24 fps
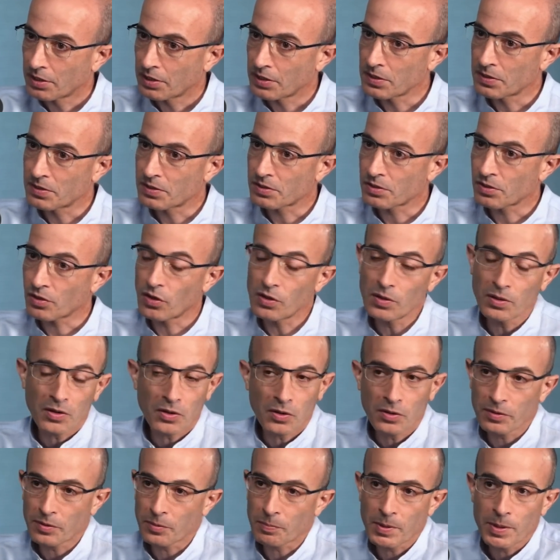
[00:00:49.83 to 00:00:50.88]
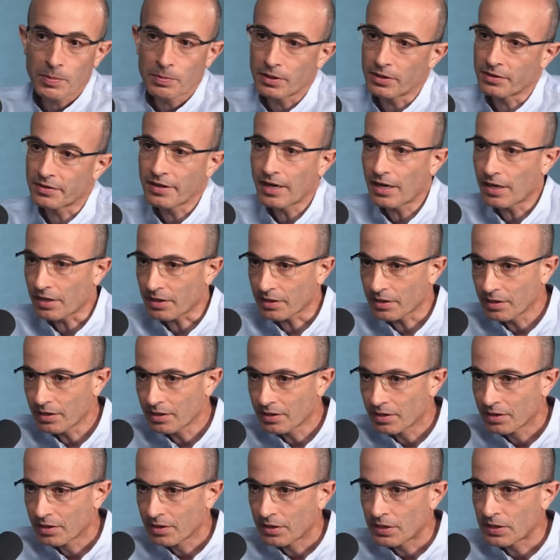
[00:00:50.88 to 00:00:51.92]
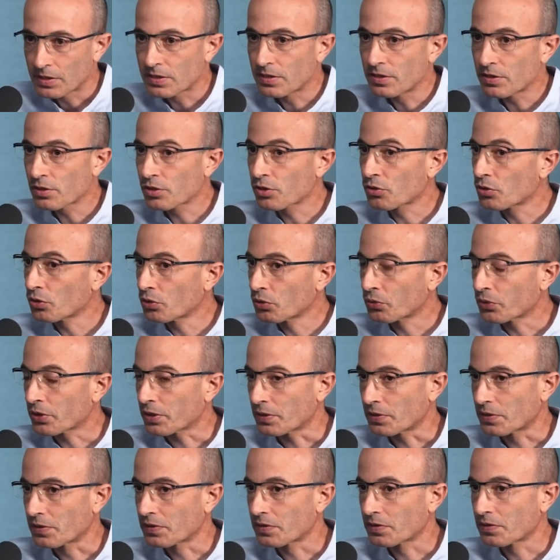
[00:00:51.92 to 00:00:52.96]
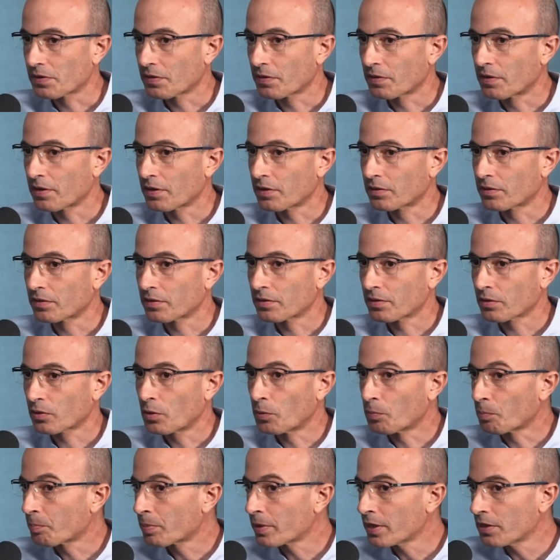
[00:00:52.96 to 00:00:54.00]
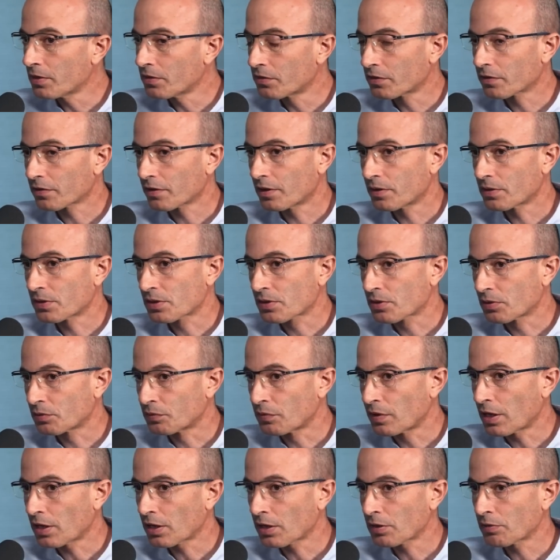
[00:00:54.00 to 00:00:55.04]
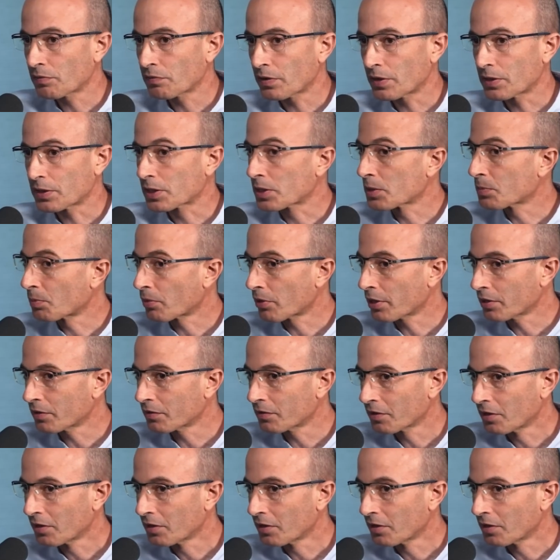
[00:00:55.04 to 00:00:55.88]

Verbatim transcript: it's all, all the people die. It's the stories that compete and survive and spread.